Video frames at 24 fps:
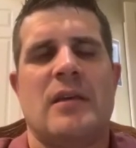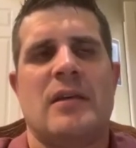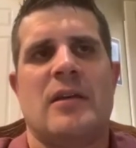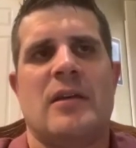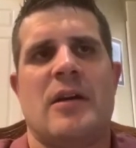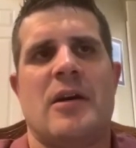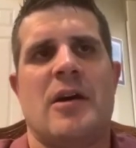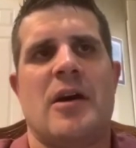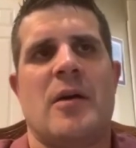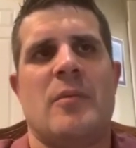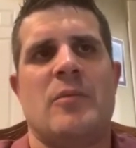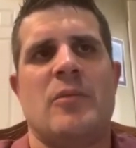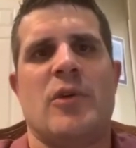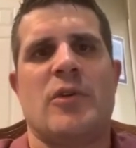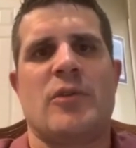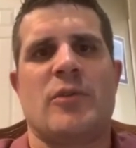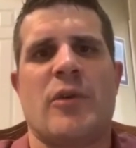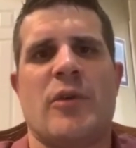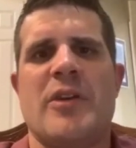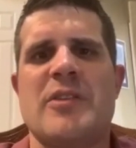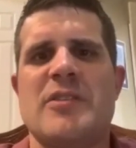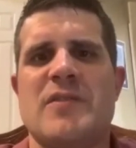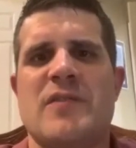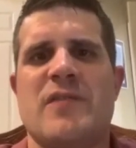um,
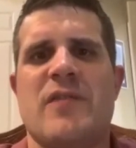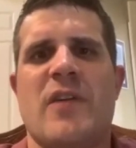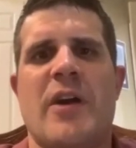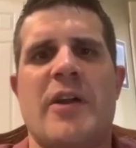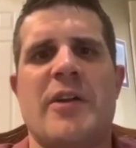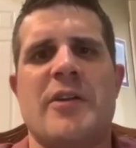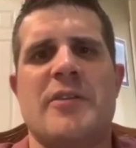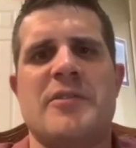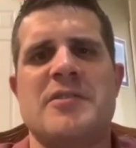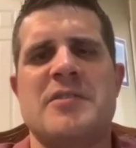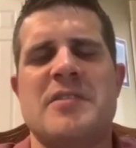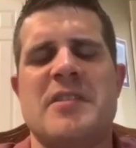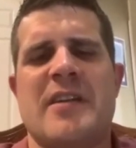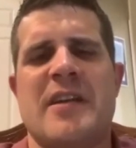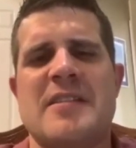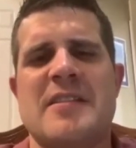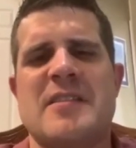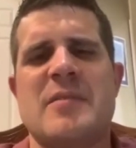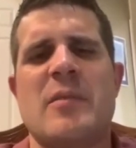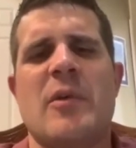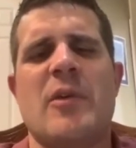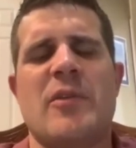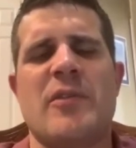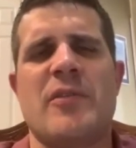long-range fires, and they got
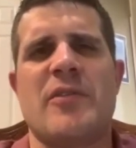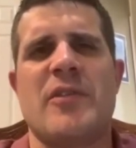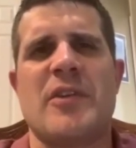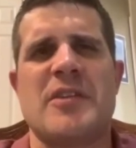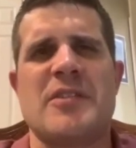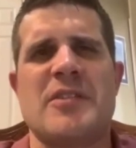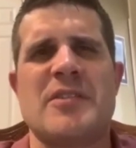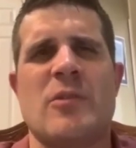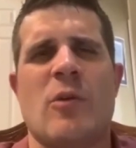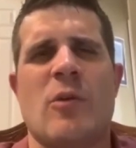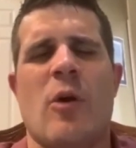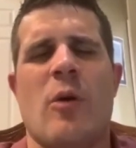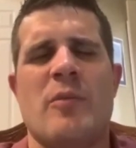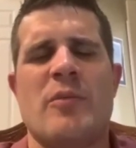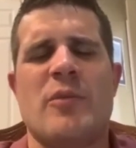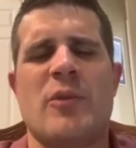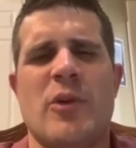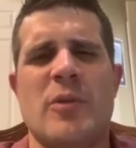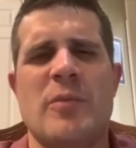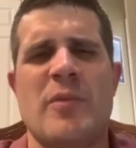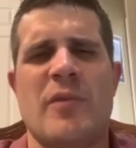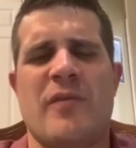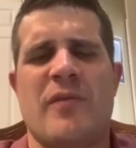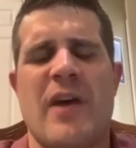some other things going.
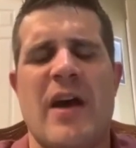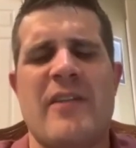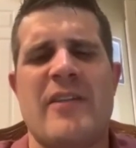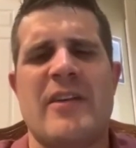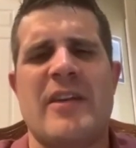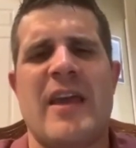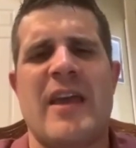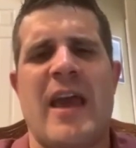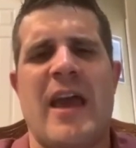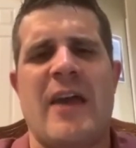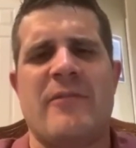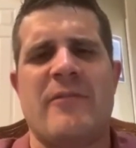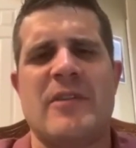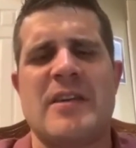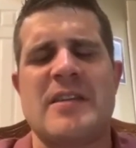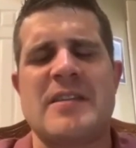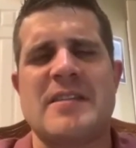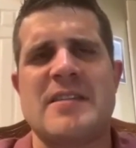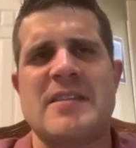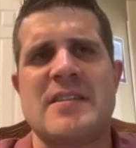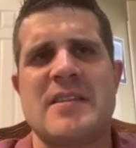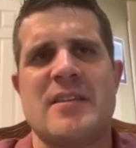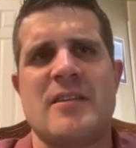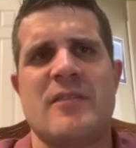Really provide that
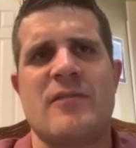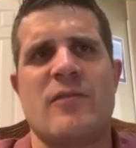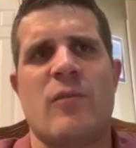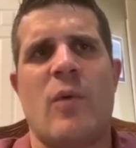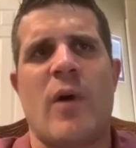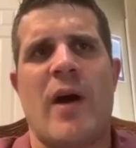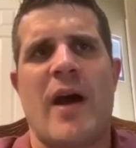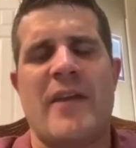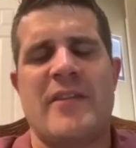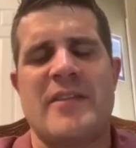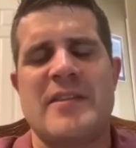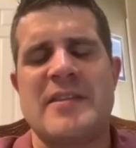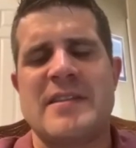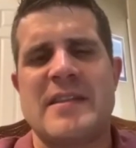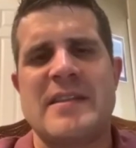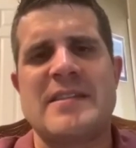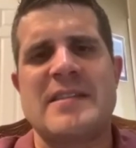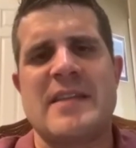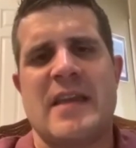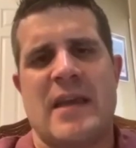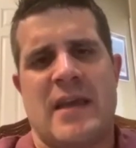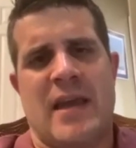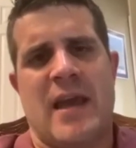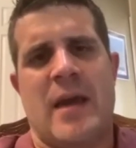advocacy of why this
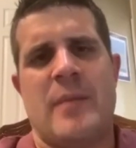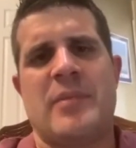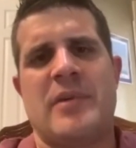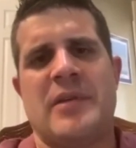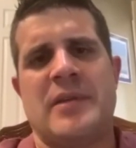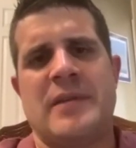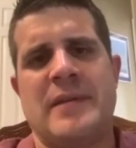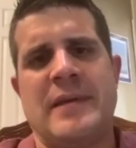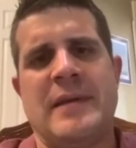needs to happen.